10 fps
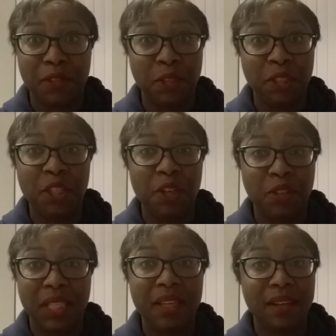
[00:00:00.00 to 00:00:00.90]
So, you
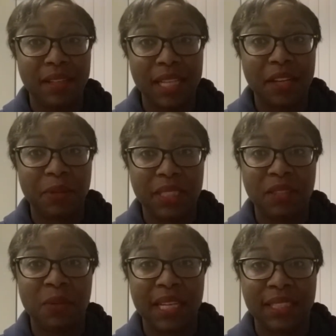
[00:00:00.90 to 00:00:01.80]
know, there are a lot of
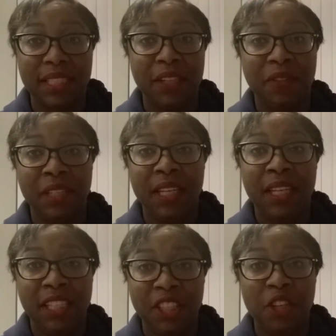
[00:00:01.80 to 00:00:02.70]
reasons why stuff,
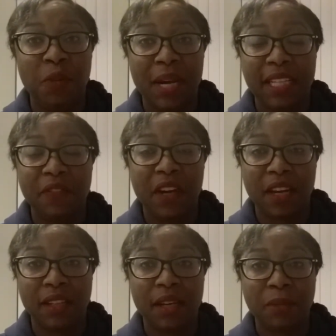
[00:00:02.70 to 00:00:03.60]
you know, why the
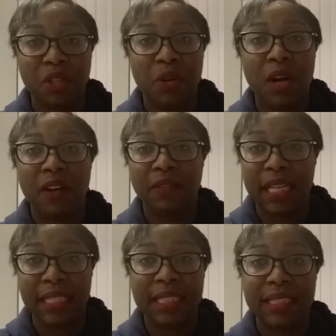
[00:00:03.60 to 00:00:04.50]
fire alarm go off.
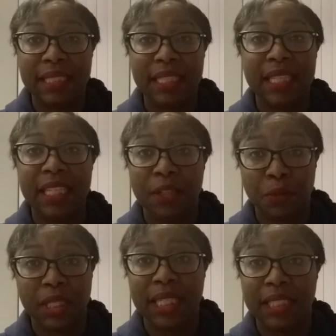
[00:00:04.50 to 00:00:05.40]
Nine times out of 10, it
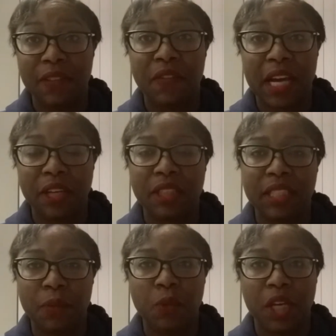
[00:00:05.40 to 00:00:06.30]
really is a fire
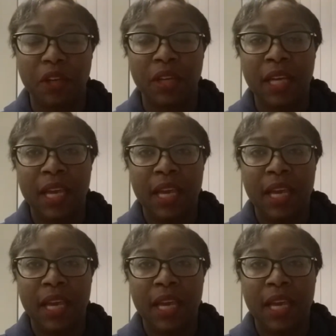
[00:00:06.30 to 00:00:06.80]
somewhere.